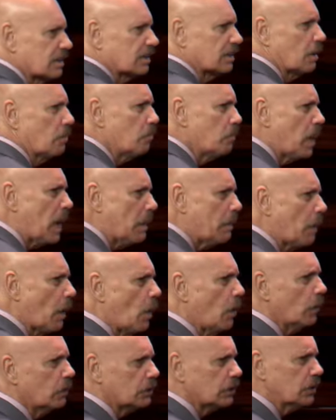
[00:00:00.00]
The people
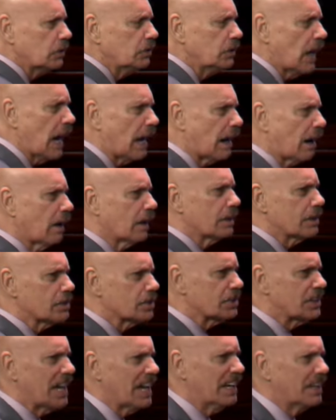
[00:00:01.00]
who do not
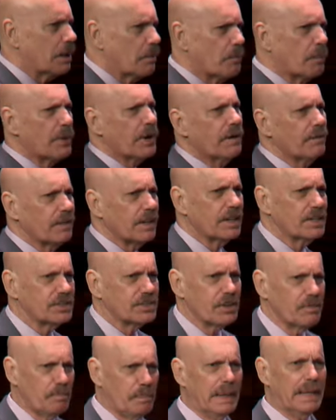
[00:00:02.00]
understand the
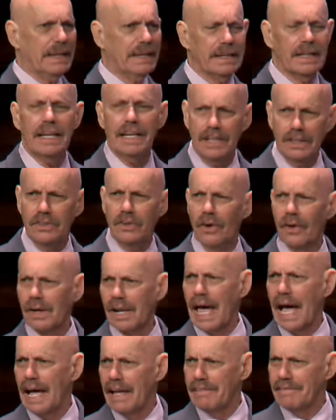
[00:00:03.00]
privilege of being in your
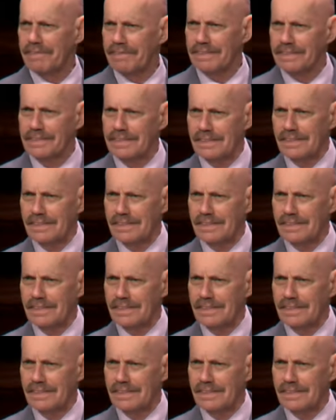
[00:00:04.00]
life.